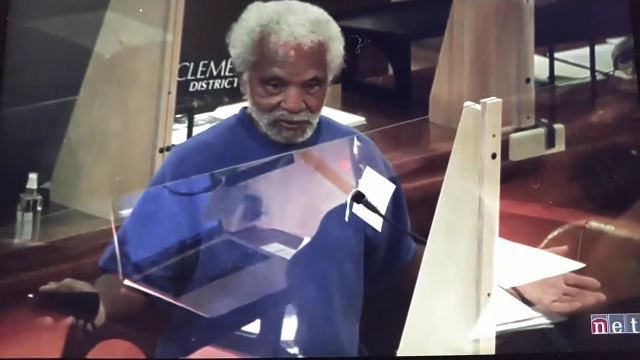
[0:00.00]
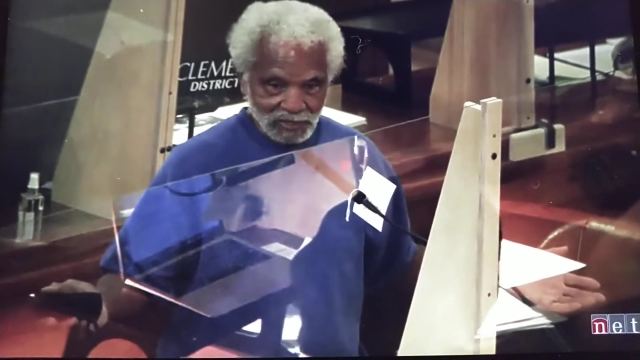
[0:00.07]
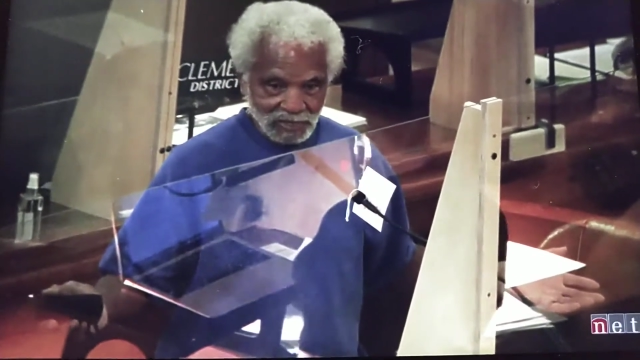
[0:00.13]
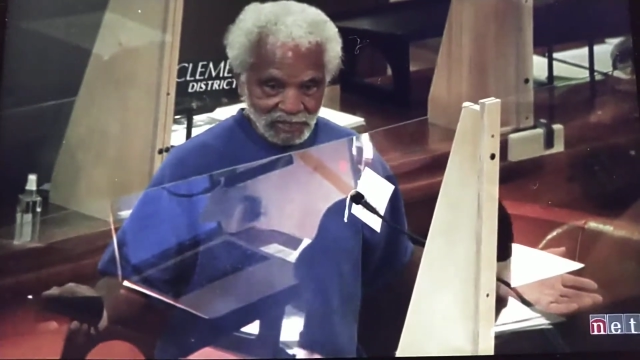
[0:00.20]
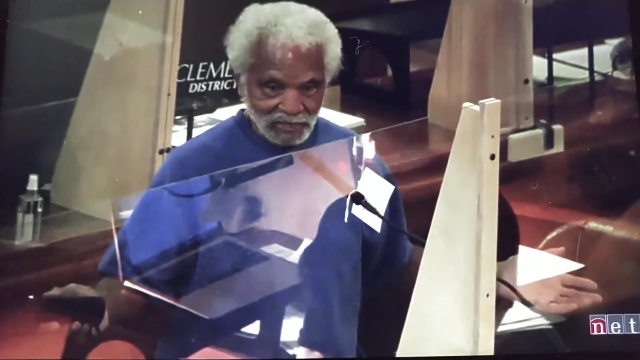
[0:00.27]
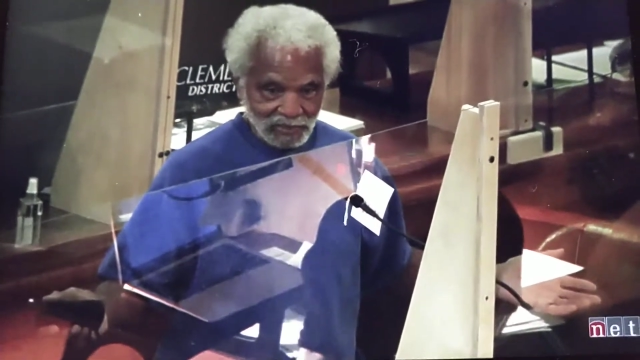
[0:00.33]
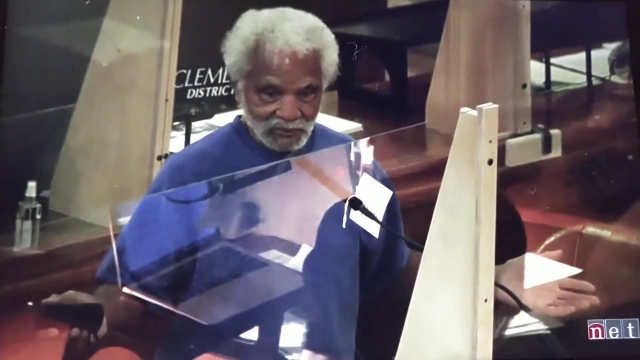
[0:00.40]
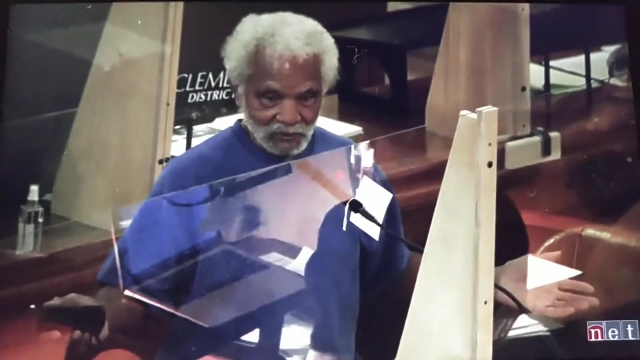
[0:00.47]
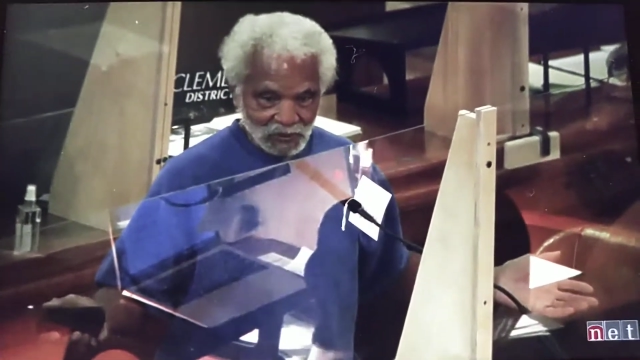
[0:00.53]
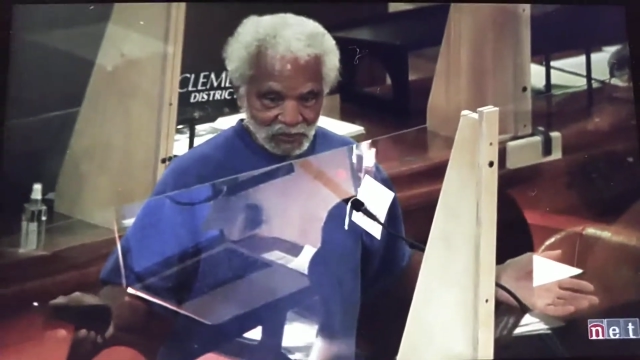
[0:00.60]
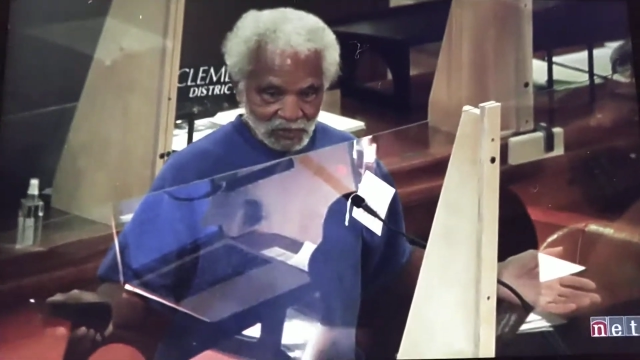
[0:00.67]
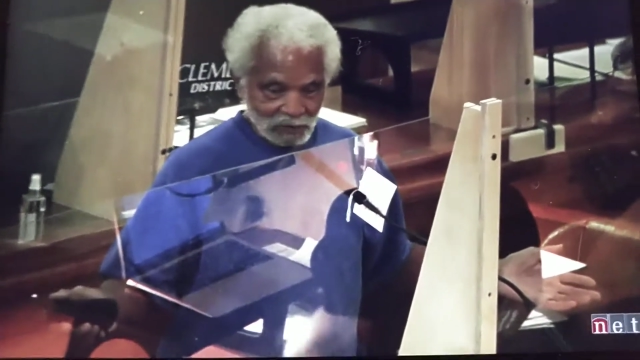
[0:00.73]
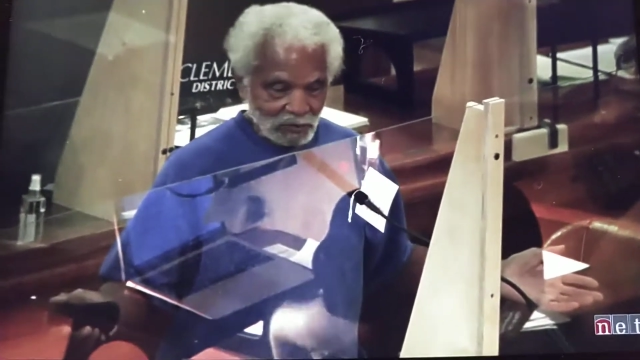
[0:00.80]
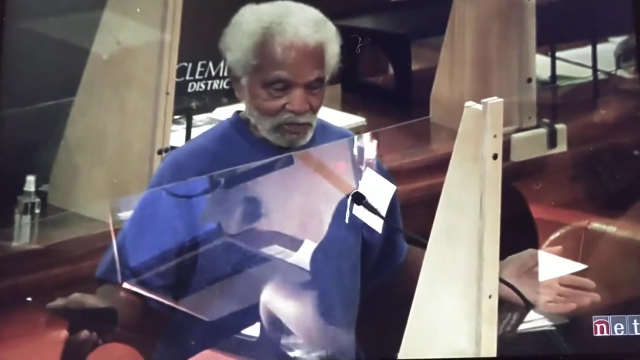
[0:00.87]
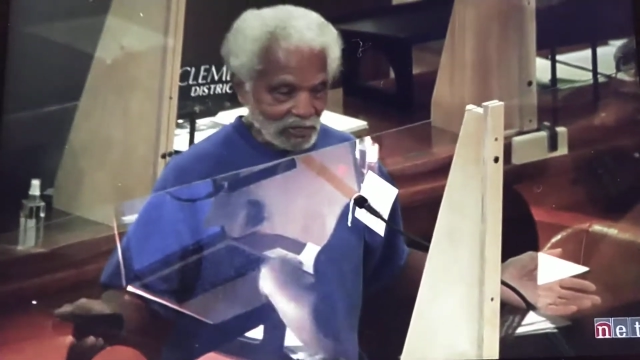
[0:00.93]
say
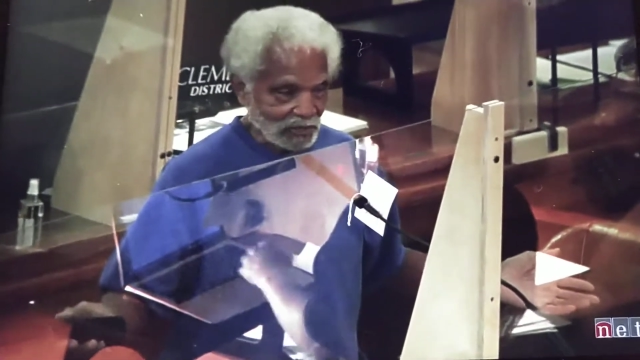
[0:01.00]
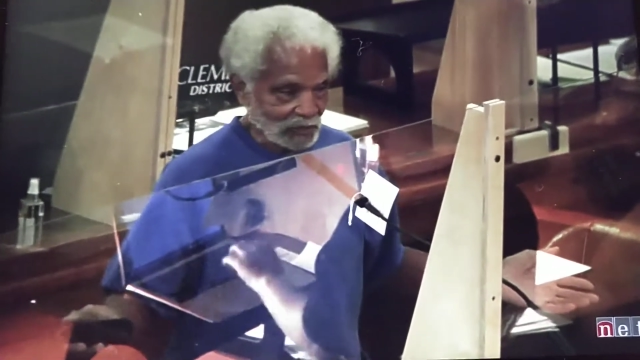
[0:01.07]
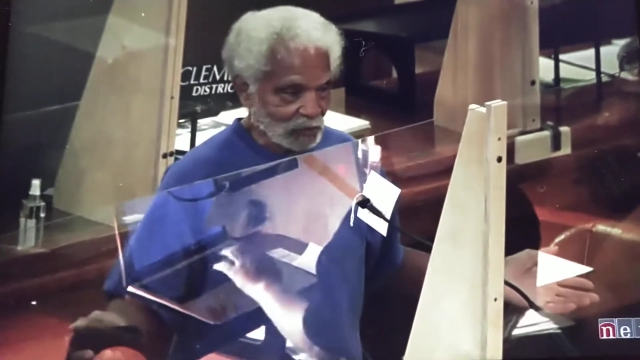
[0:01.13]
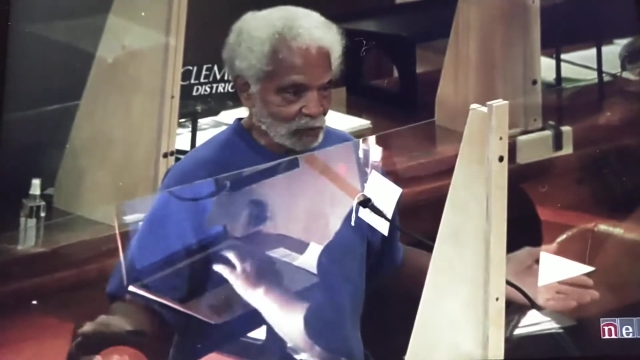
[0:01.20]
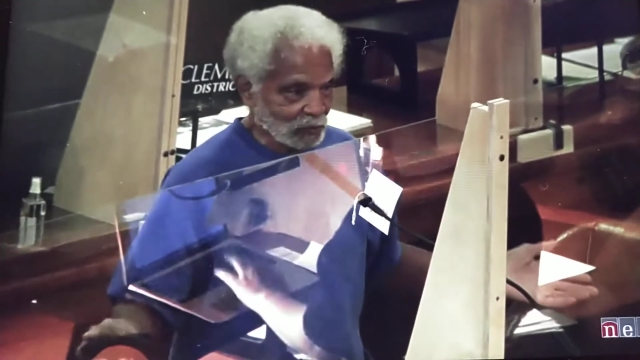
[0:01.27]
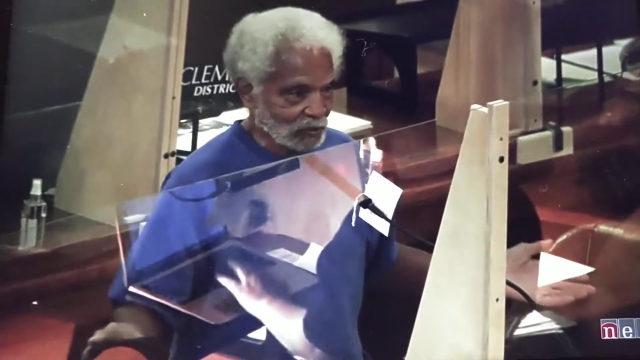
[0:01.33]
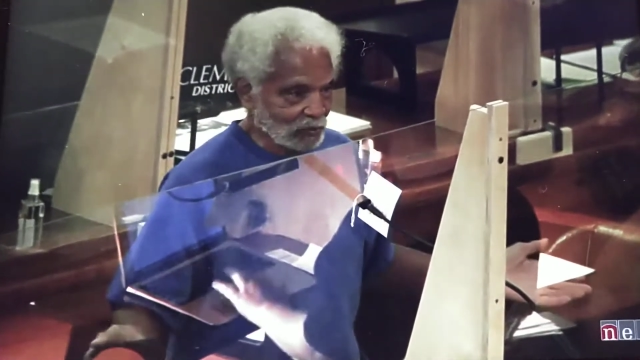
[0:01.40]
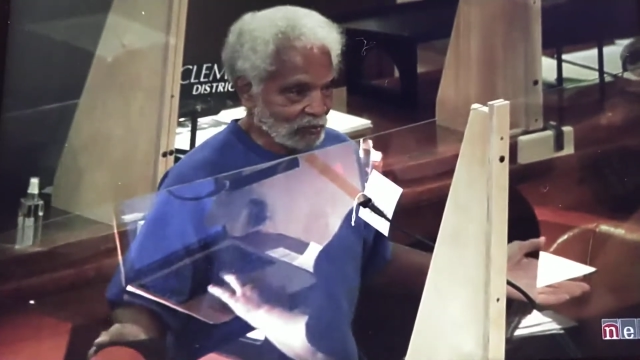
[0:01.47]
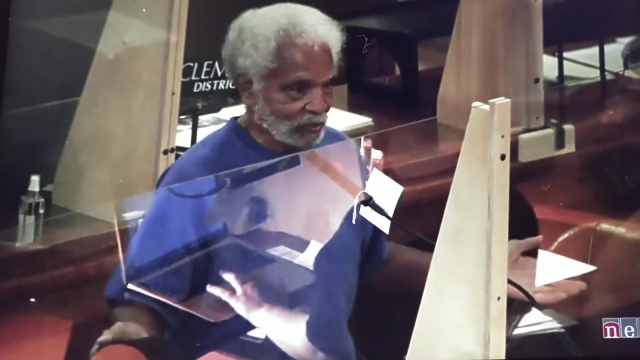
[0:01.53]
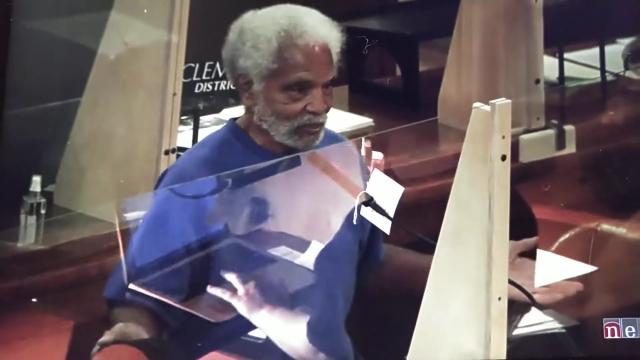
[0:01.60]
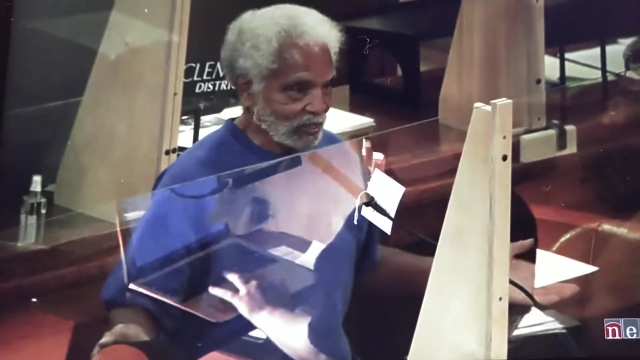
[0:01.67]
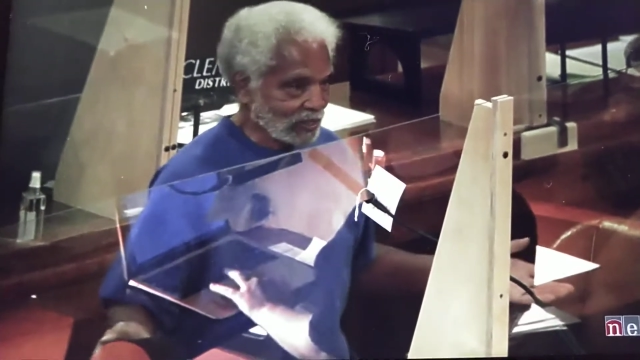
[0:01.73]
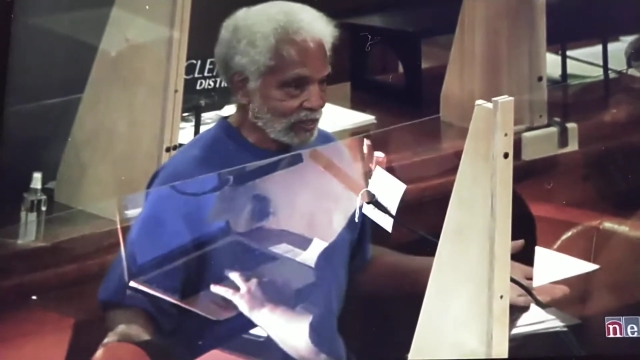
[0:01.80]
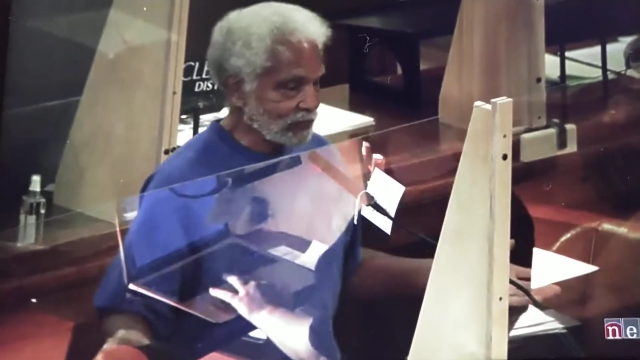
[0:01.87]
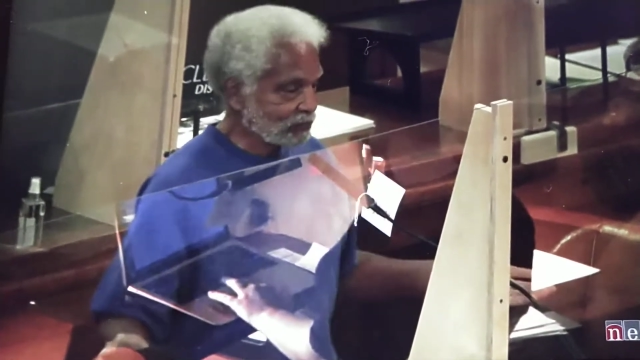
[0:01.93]
about a human
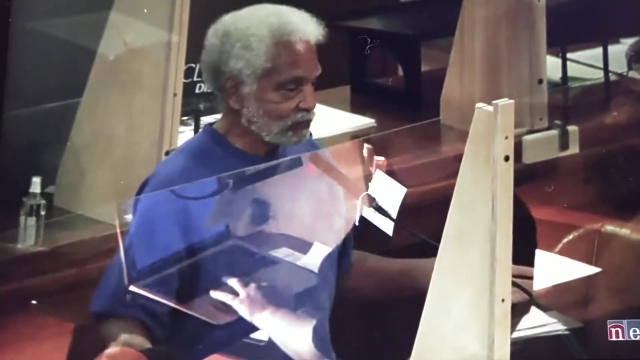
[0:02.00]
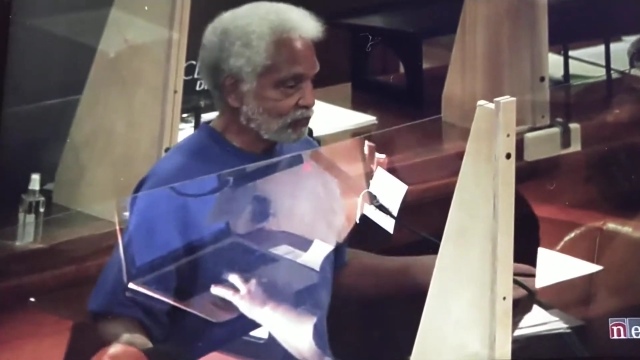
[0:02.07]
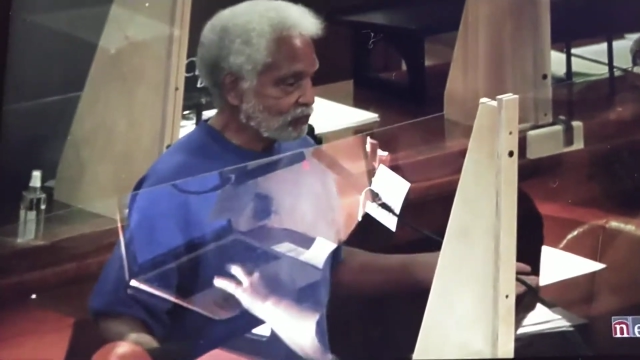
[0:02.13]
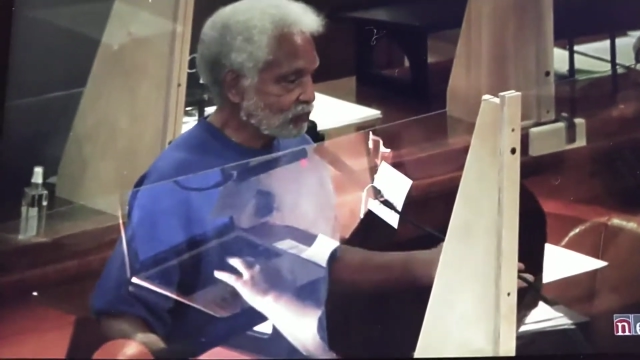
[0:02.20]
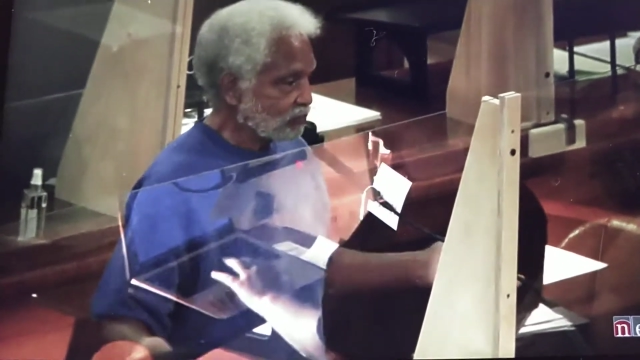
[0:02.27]
being,